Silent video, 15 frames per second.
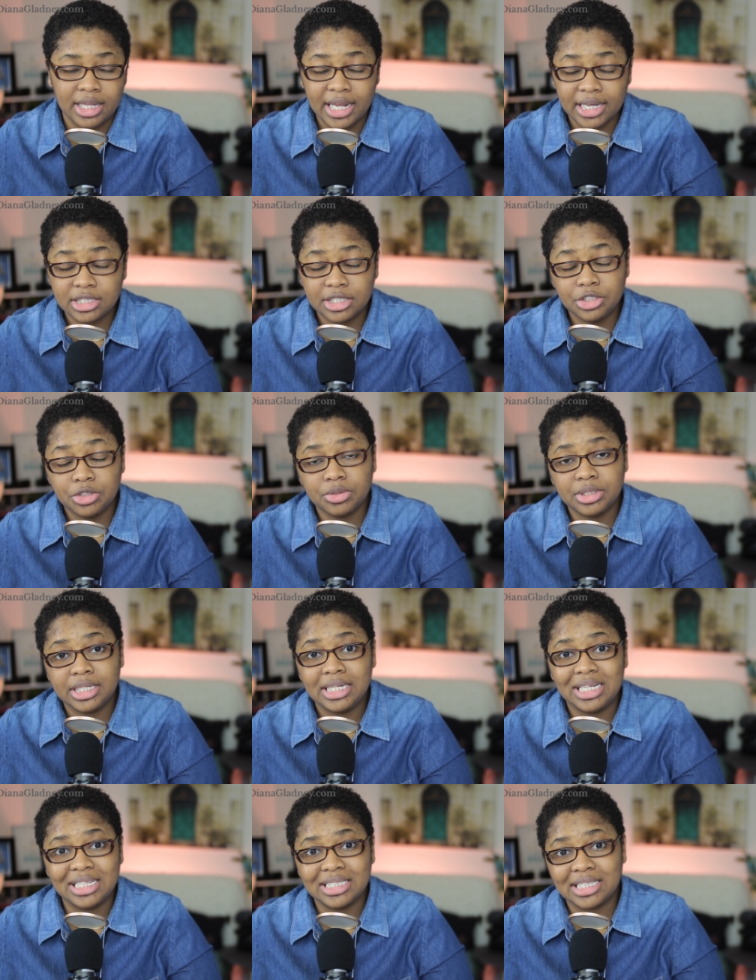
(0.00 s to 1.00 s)
Next thing you'll
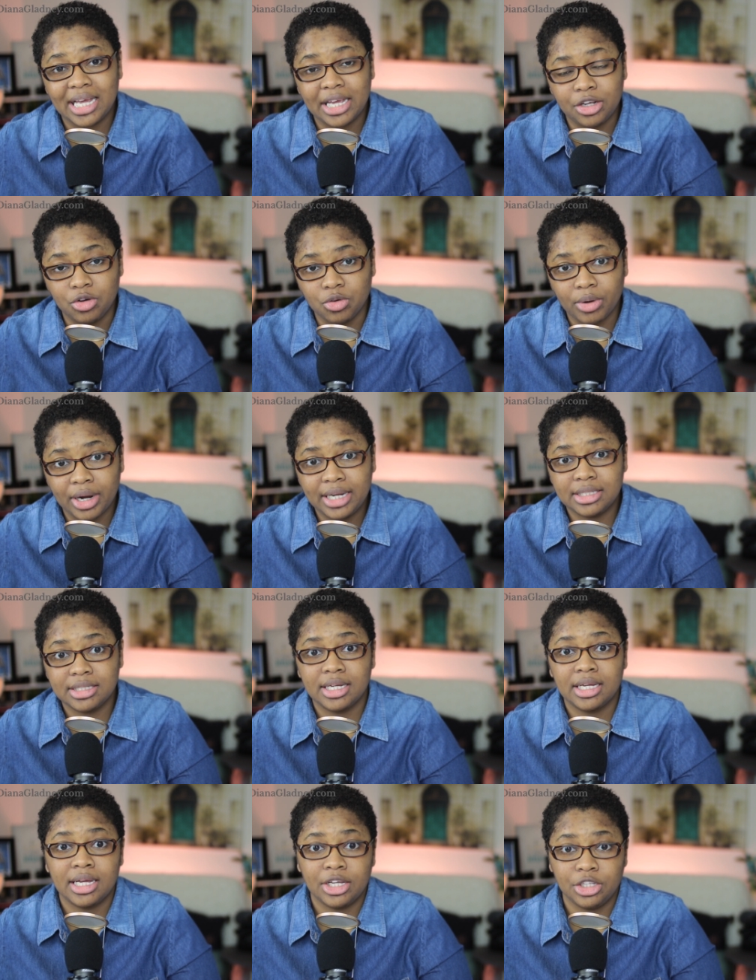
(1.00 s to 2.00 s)
need is a great